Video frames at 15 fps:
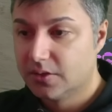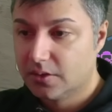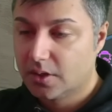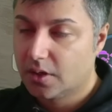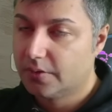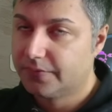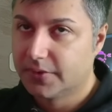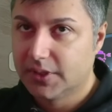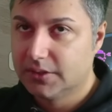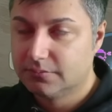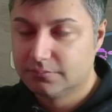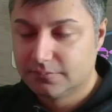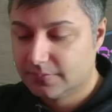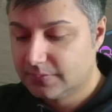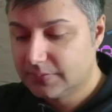Hopefully
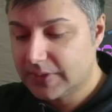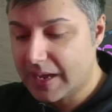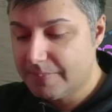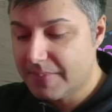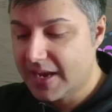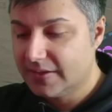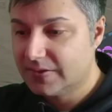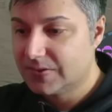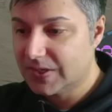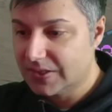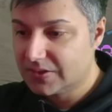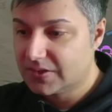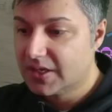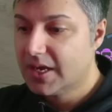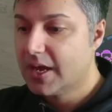that made
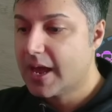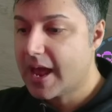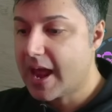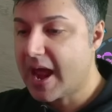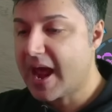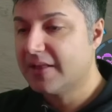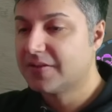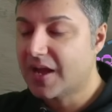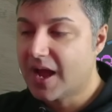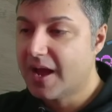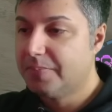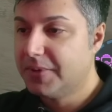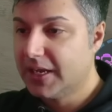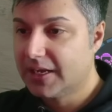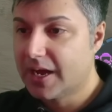sense. As I
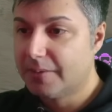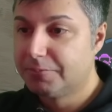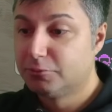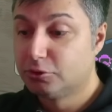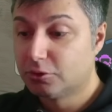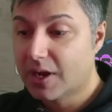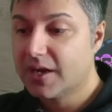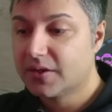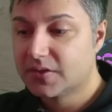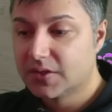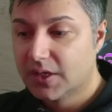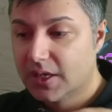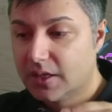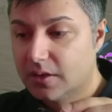pick up drugs,